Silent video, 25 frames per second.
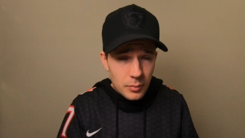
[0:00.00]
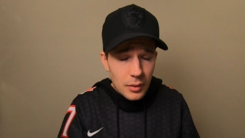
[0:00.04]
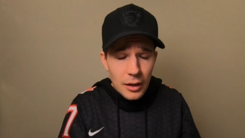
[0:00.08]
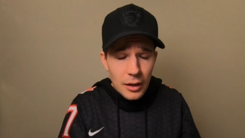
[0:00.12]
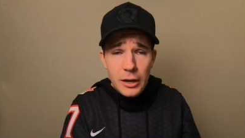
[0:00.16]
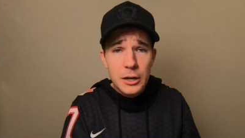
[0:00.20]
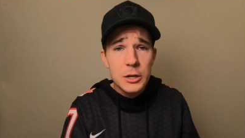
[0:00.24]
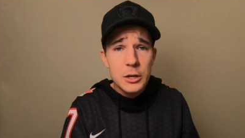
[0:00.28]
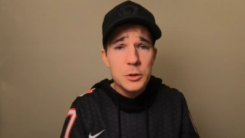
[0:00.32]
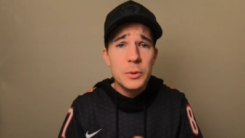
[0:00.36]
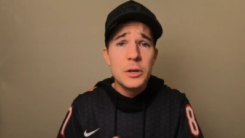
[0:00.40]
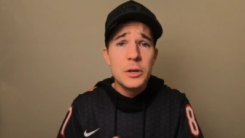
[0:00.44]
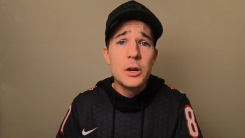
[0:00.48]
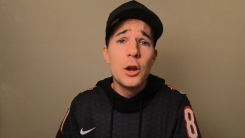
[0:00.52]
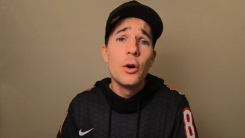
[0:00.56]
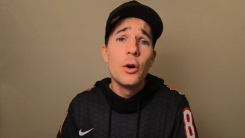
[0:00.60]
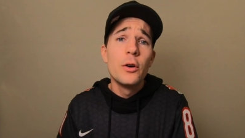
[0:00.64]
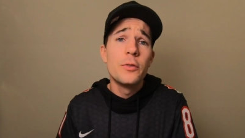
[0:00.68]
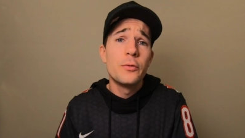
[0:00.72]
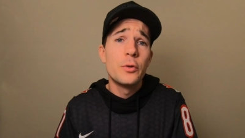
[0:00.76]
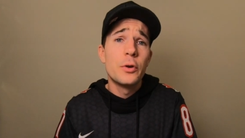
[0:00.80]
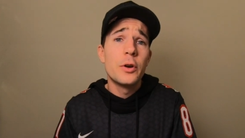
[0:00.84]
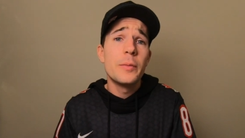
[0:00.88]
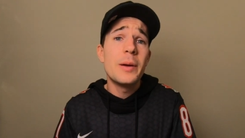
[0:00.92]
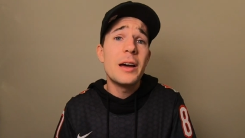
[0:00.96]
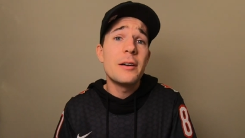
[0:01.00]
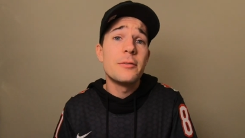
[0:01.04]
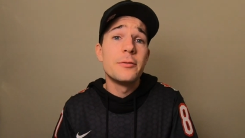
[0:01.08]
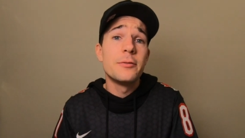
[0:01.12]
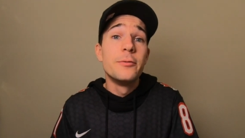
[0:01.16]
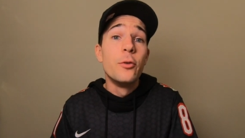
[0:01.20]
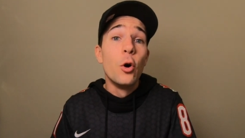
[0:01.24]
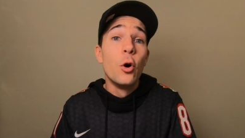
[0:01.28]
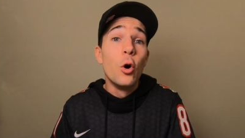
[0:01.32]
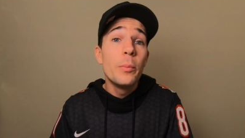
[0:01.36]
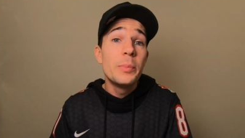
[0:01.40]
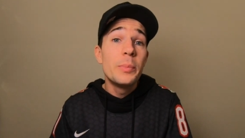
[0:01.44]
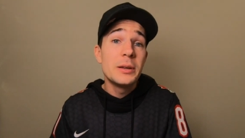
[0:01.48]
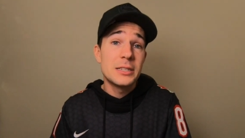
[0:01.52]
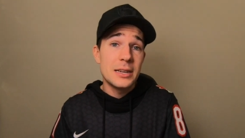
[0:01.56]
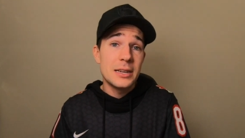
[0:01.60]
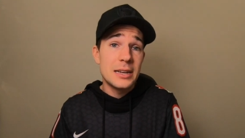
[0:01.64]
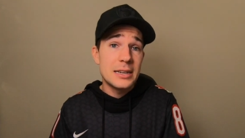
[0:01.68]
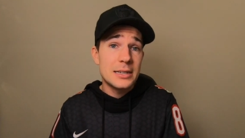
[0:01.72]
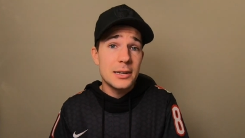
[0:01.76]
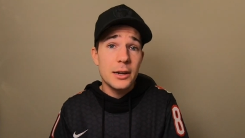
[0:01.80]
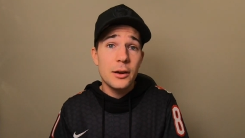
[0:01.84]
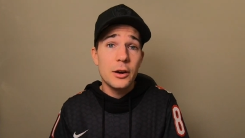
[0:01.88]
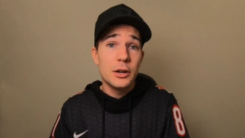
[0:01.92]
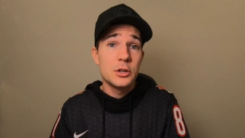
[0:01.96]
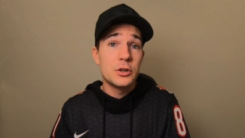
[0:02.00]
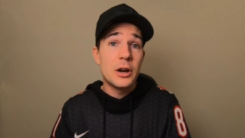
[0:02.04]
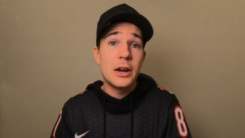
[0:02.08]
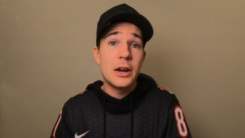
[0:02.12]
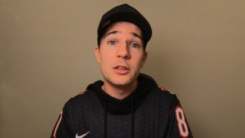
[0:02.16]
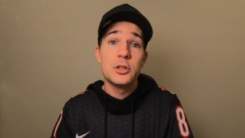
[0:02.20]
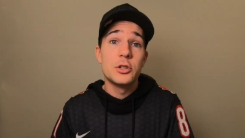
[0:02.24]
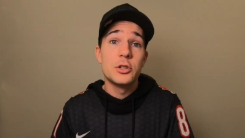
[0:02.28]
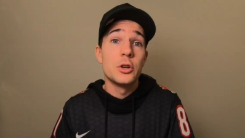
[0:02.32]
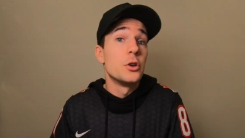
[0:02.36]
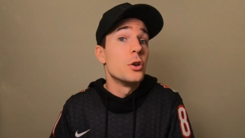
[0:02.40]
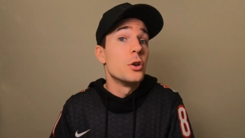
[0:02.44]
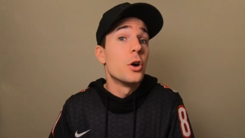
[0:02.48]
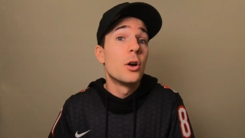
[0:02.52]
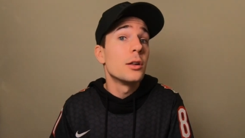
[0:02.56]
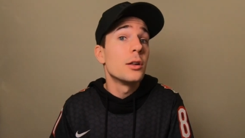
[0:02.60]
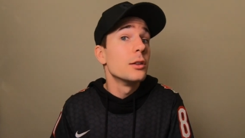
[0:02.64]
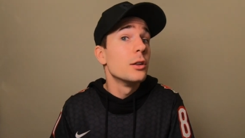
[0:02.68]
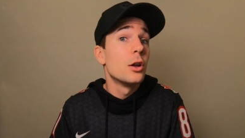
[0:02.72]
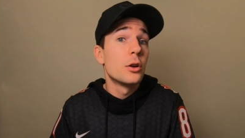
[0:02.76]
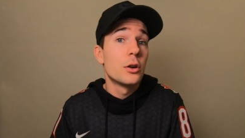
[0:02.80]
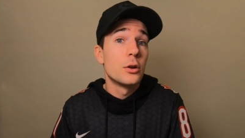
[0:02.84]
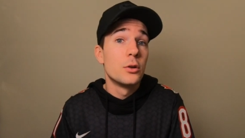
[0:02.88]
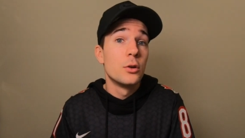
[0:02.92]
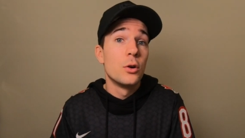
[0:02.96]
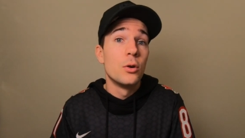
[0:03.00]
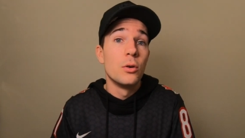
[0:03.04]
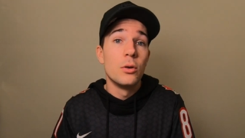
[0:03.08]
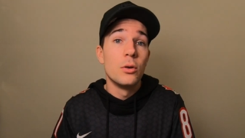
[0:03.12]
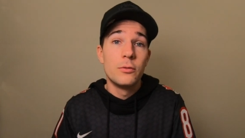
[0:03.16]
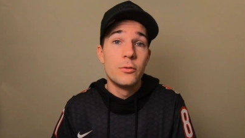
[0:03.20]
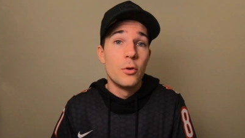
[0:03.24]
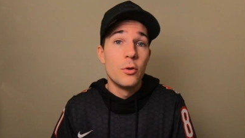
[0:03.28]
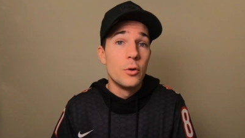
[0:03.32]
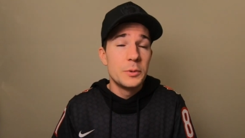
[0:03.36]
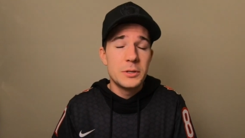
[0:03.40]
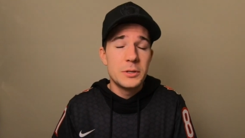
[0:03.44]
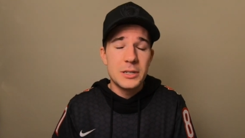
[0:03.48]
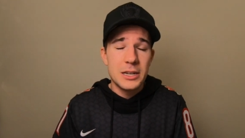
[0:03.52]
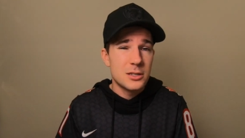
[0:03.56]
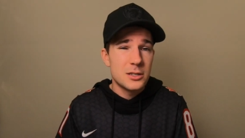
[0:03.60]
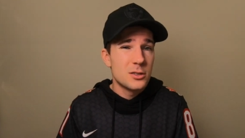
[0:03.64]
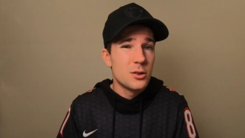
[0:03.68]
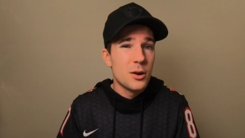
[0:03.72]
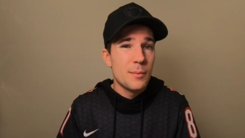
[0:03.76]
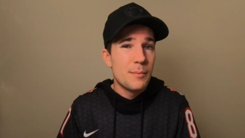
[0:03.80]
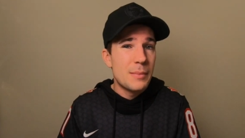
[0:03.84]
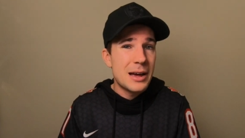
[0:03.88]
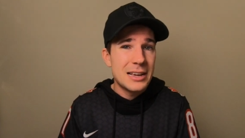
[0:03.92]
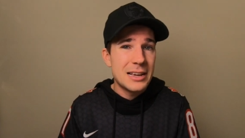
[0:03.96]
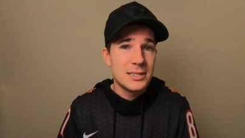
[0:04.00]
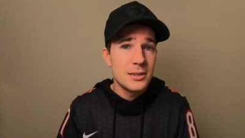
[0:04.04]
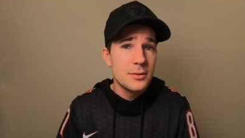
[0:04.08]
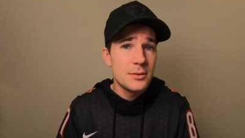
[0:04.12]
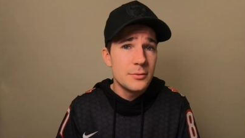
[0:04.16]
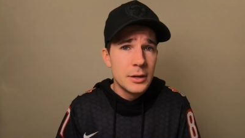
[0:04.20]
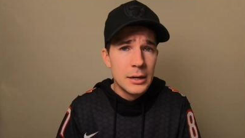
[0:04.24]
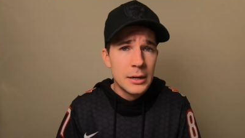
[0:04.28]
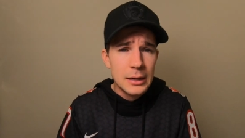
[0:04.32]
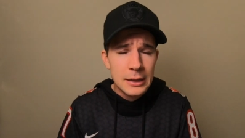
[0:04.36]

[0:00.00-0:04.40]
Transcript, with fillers: because we know if we're about 4% dehydrated, so not a lot at all, 4% is not massive.